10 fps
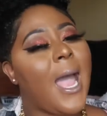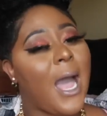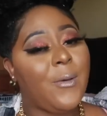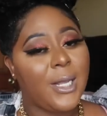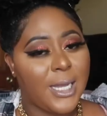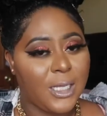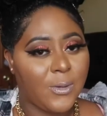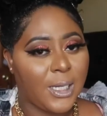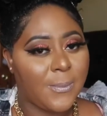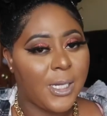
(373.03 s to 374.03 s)
I would highly
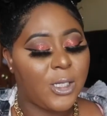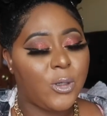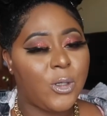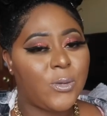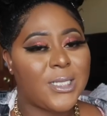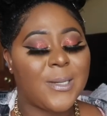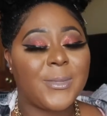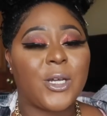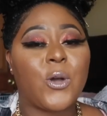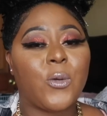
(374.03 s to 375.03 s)
recommend you use
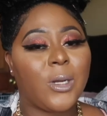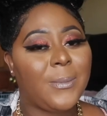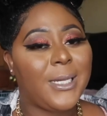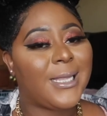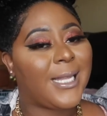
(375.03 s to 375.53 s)
something creamy